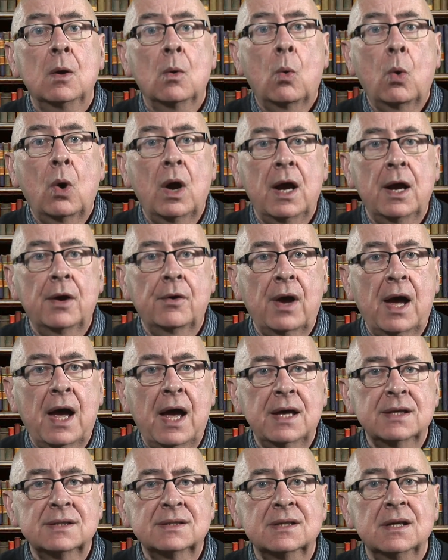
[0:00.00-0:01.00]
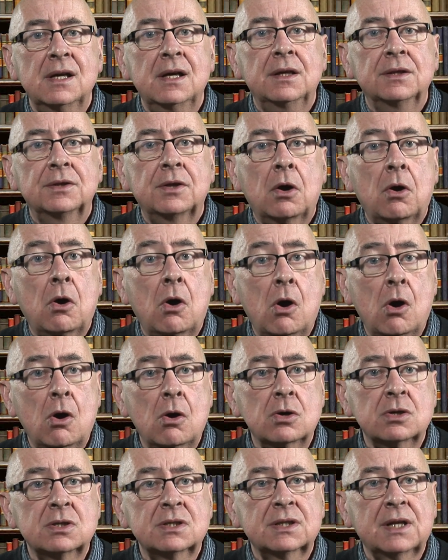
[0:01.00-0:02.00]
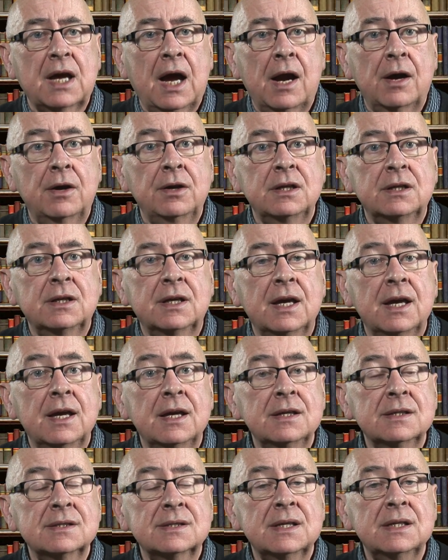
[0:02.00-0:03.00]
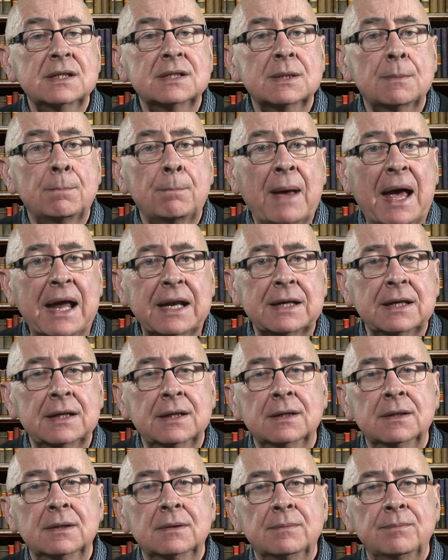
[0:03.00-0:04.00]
whereas the horse carried kings into battle.